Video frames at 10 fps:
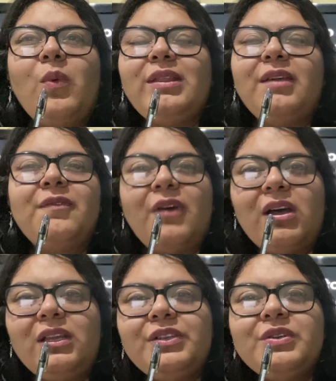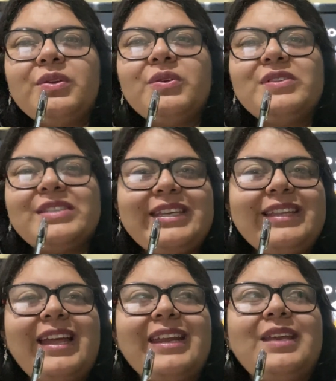When they fought, you could see
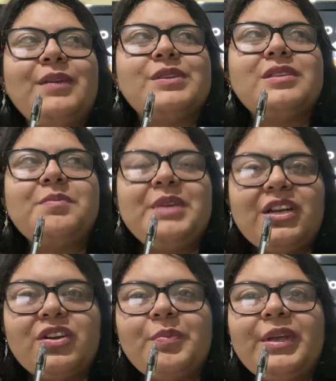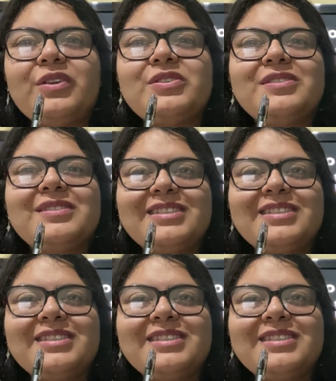that he was bitter because